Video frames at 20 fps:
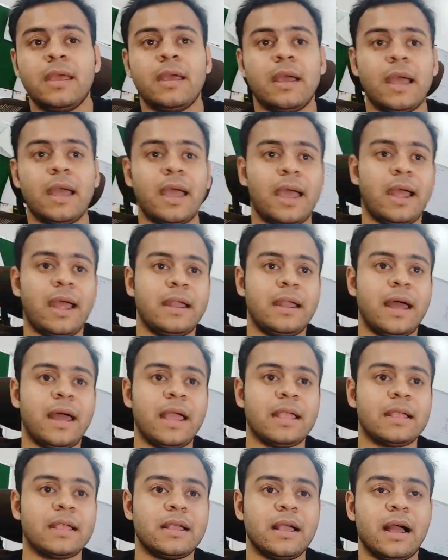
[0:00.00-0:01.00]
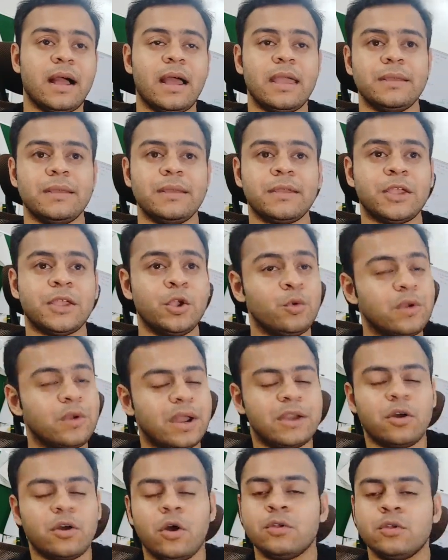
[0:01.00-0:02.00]
and I
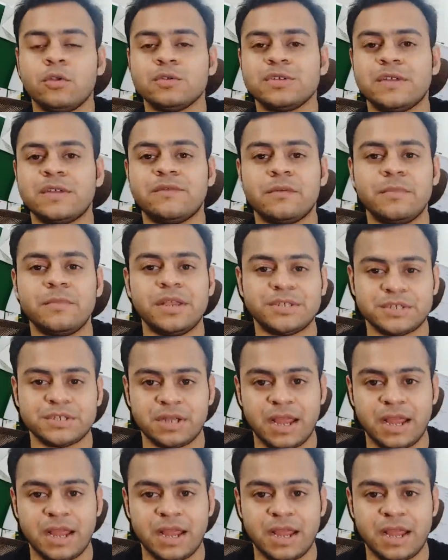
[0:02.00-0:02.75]
curate all those information.